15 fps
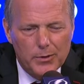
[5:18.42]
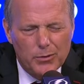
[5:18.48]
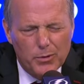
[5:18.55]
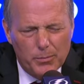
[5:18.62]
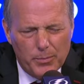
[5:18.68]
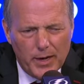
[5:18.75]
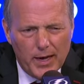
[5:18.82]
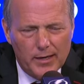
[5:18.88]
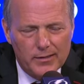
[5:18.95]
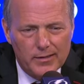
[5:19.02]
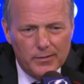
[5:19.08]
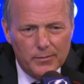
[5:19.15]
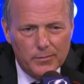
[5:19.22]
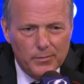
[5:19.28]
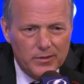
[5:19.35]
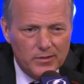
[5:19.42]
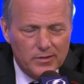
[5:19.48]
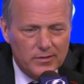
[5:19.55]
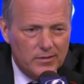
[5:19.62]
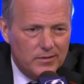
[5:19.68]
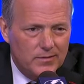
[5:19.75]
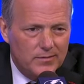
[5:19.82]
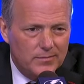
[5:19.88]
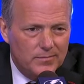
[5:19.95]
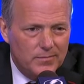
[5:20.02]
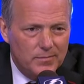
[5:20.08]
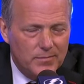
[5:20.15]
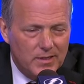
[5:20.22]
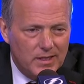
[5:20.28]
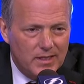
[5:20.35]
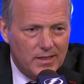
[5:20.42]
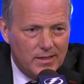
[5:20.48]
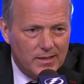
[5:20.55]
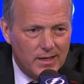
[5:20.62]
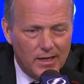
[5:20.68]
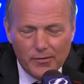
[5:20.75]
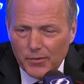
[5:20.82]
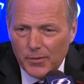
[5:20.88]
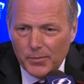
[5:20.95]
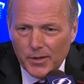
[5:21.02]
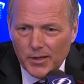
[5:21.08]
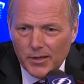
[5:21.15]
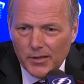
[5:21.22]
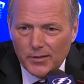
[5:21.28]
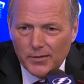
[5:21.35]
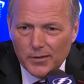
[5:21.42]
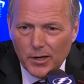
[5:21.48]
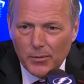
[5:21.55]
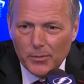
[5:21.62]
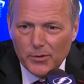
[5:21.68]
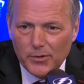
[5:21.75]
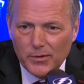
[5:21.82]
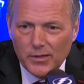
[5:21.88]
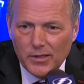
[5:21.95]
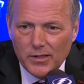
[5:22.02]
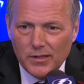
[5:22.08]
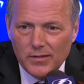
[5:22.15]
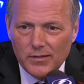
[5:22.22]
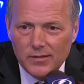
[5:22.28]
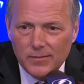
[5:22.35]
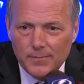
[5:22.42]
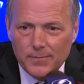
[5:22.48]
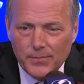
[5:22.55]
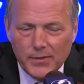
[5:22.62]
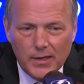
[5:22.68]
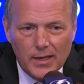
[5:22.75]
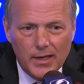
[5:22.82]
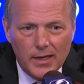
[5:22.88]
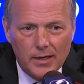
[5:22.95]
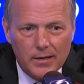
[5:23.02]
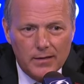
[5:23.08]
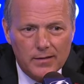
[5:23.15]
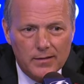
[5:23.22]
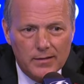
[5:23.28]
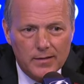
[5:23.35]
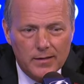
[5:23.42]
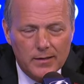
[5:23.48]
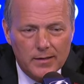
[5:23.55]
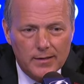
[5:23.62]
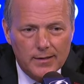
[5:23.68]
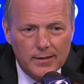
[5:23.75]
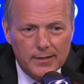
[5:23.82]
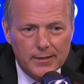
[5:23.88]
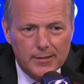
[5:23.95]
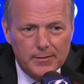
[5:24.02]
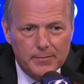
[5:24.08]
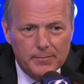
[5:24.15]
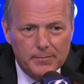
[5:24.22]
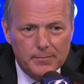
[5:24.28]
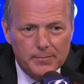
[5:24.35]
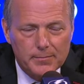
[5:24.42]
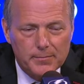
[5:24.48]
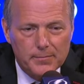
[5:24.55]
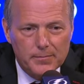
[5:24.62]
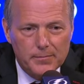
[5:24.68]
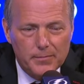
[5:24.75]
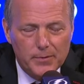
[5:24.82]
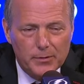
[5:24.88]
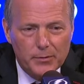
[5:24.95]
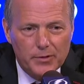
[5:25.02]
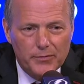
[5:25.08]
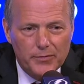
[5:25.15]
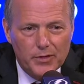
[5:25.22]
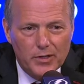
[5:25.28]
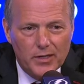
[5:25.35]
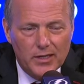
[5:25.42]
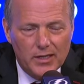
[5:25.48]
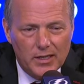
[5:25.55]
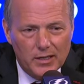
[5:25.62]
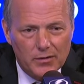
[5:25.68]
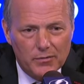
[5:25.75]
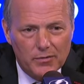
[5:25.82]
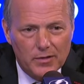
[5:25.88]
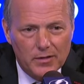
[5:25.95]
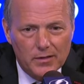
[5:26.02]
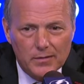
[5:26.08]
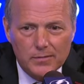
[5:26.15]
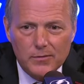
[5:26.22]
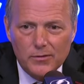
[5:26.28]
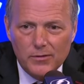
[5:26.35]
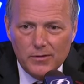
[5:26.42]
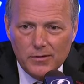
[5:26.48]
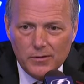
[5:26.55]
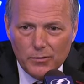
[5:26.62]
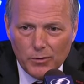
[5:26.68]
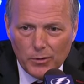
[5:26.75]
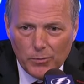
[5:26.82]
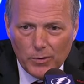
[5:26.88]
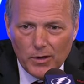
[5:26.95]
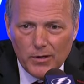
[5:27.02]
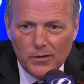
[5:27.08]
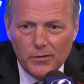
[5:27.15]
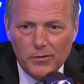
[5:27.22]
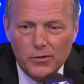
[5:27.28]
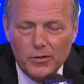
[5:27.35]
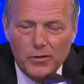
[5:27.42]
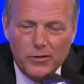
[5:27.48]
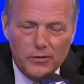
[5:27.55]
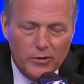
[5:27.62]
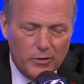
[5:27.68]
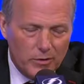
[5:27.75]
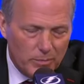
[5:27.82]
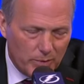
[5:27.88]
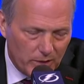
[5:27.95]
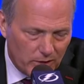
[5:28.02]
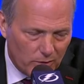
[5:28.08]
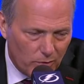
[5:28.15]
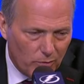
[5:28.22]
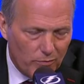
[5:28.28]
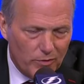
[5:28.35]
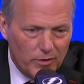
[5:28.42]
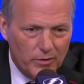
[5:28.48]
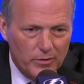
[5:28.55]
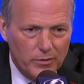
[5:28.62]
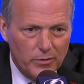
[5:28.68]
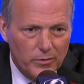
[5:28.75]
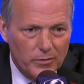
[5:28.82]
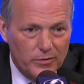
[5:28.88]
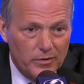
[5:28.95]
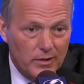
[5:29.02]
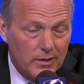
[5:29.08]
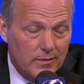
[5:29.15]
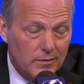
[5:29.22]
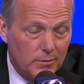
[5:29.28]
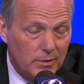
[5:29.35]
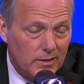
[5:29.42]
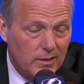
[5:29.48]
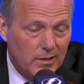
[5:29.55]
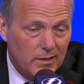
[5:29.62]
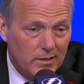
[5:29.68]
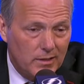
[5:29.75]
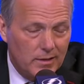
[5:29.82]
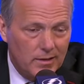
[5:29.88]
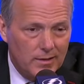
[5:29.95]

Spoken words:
we're back to, we just gave them their opportunities. And and if you're going to give the two-on-ones, or you're going to turn the puck over and do those things that we did,